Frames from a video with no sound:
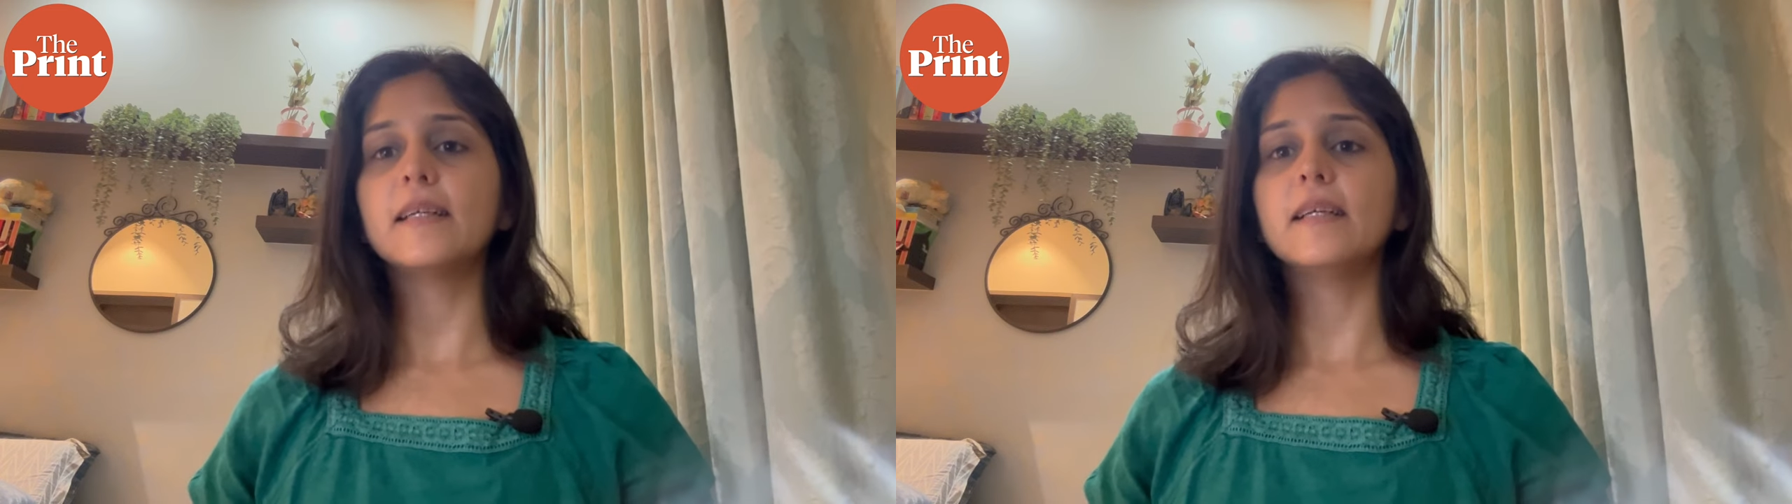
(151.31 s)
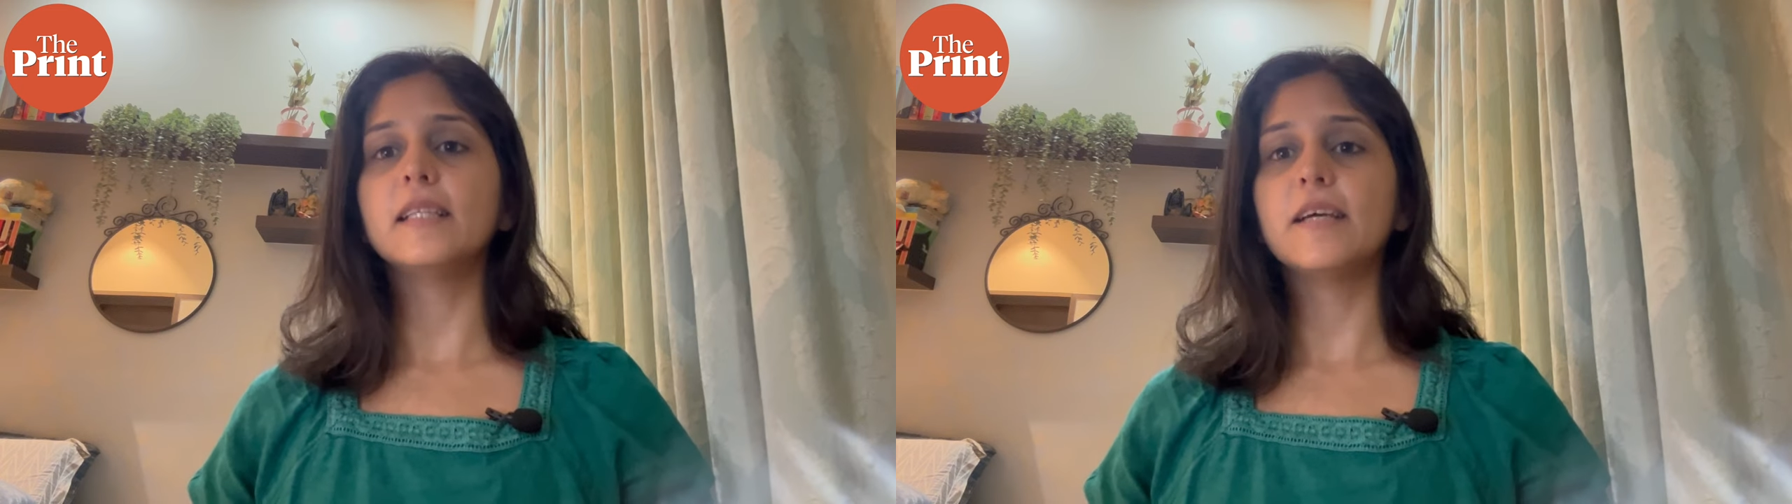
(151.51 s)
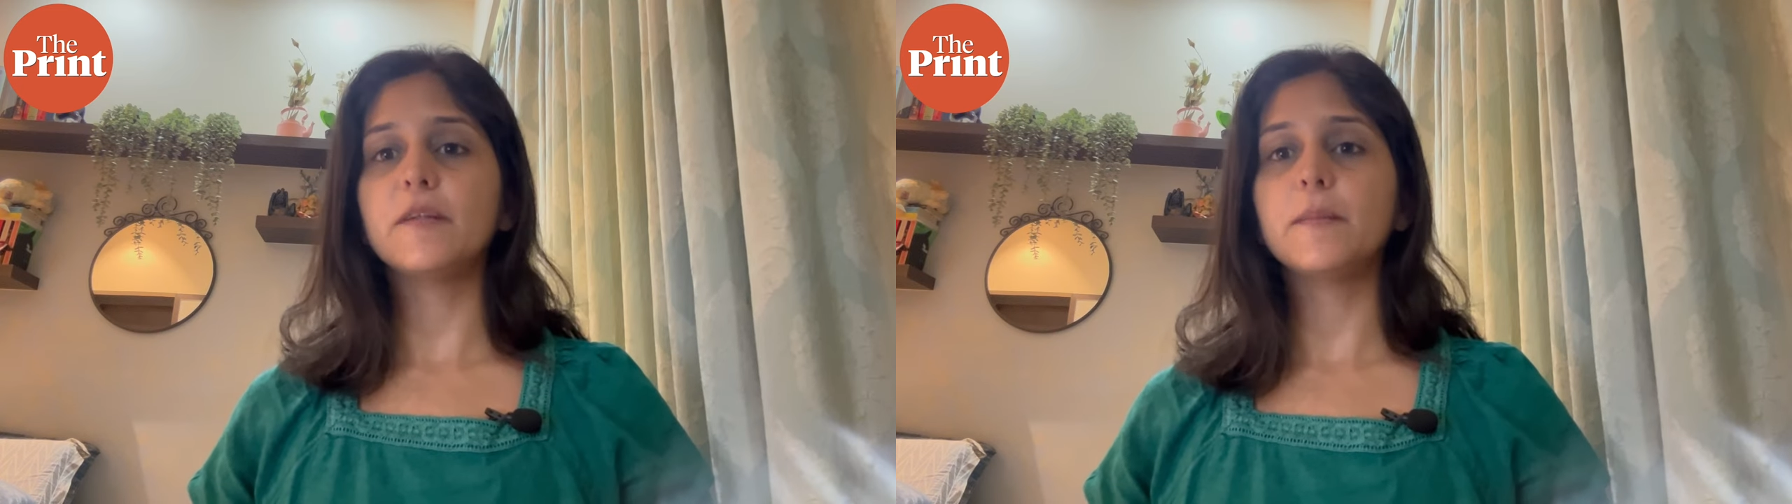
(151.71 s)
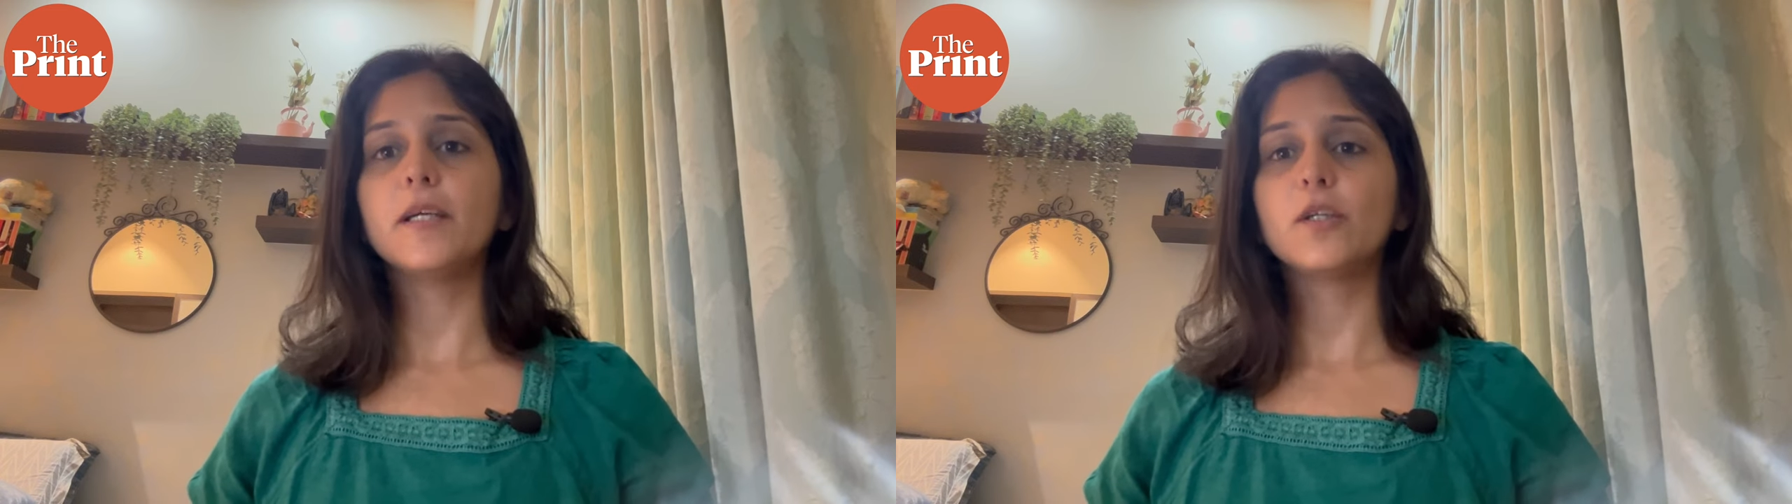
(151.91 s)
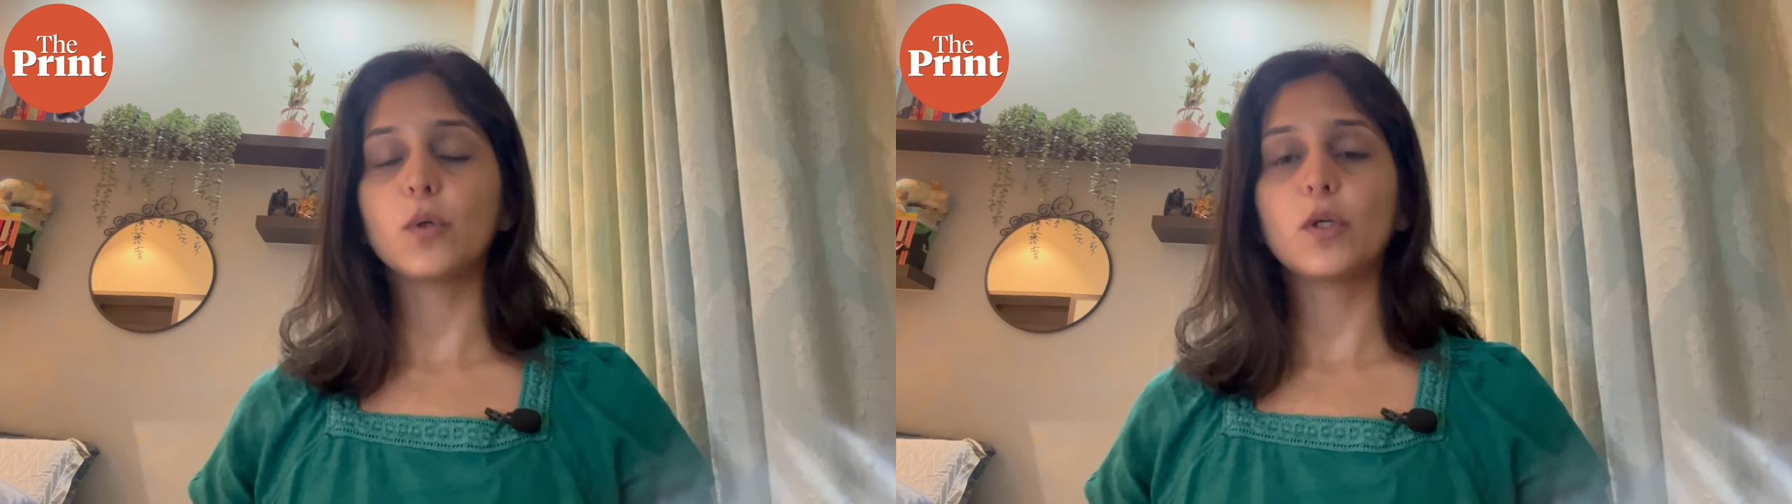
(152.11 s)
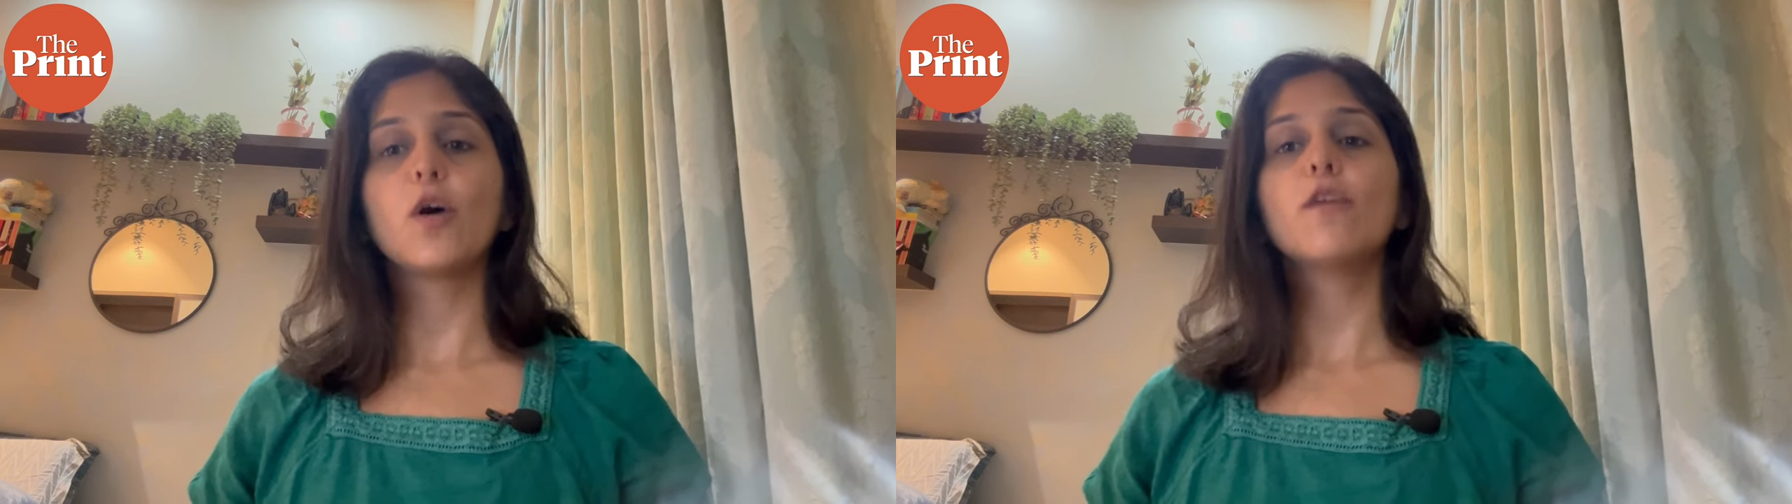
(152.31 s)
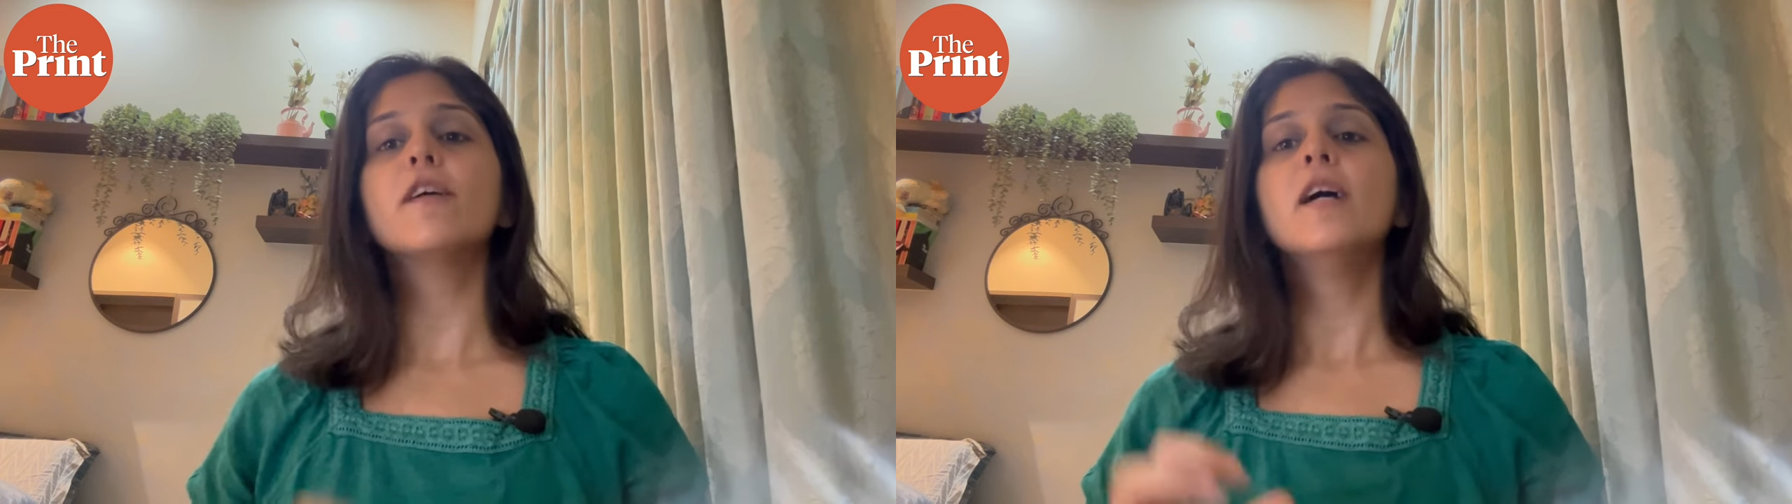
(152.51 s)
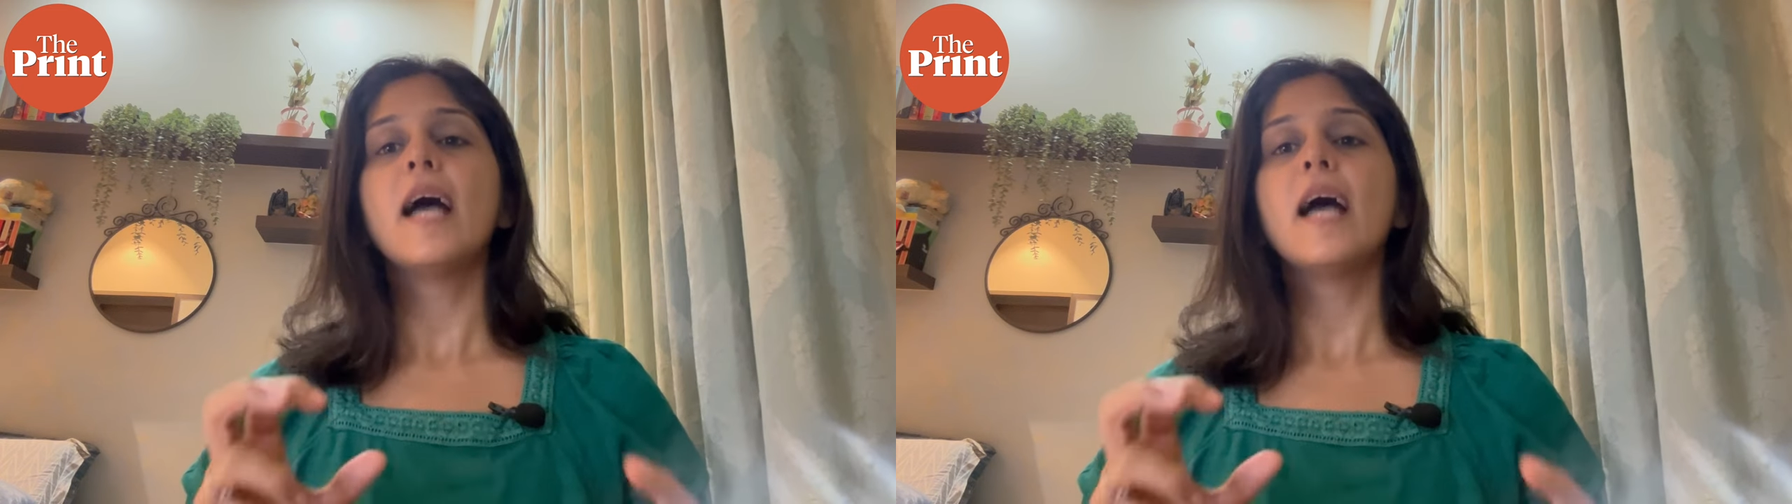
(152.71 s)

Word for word: Uh, there will be a total of